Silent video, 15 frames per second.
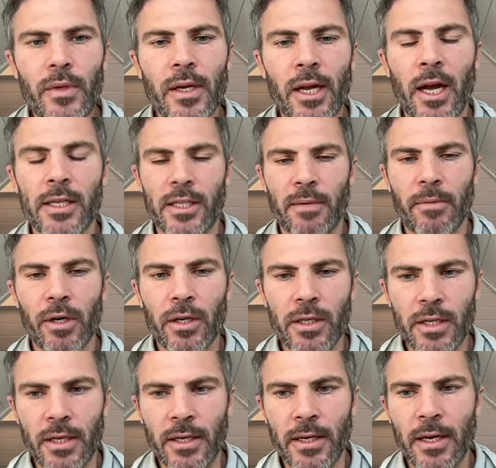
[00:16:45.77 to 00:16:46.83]
customers,
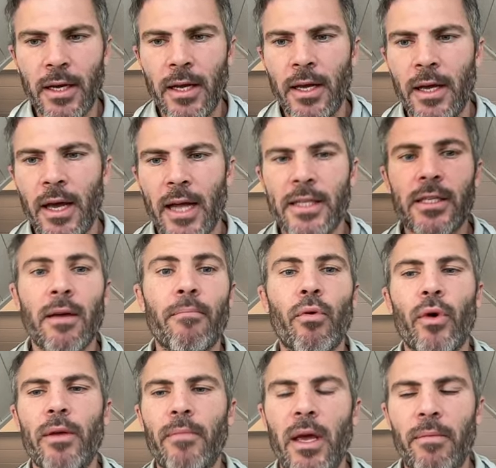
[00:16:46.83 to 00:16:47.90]
and at some
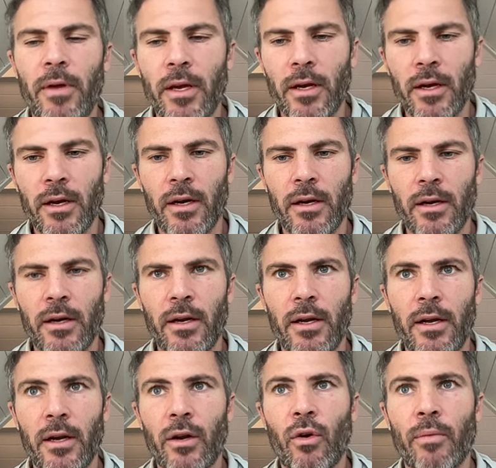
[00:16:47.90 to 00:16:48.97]
point maybe
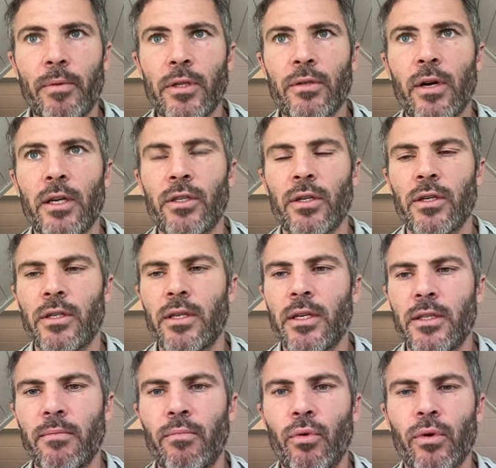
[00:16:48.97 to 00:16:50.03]
a corporate structure
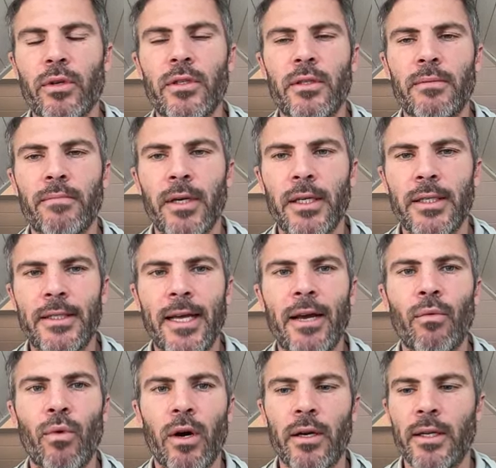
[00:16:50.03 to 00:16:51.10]
is important. But day
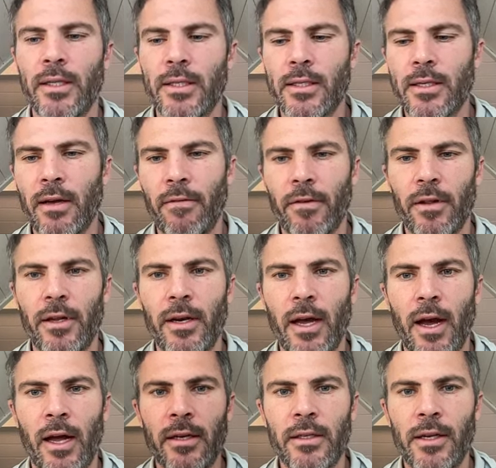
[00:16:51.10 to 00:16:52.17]
one, it's definitely
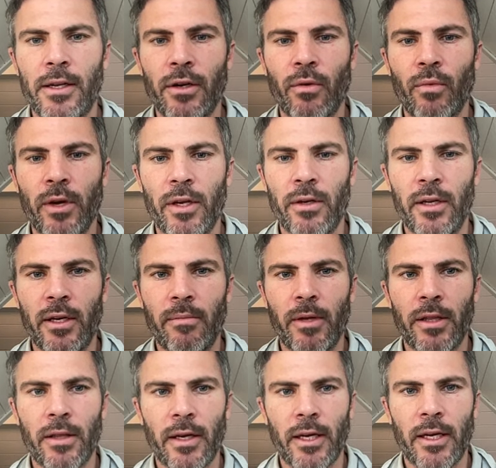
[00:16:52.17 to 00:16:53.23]
not what you need to be
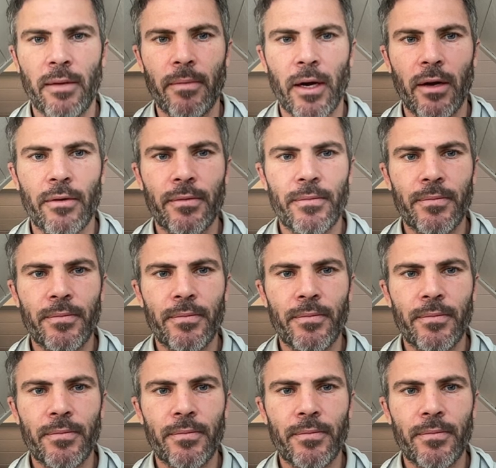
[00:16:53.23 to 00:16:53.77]
thinking about.